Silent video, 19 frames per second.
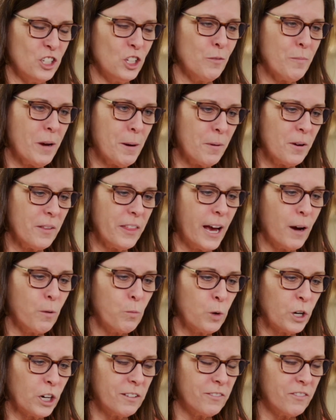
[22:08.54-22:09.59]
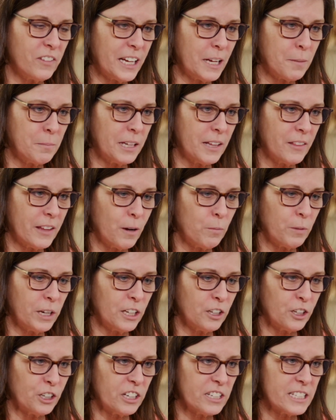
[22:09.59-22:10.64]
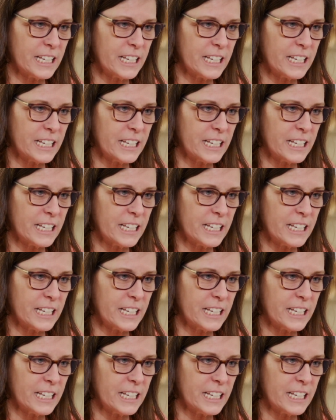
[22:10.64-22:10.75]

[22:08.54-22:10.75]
you remember that word family that we learned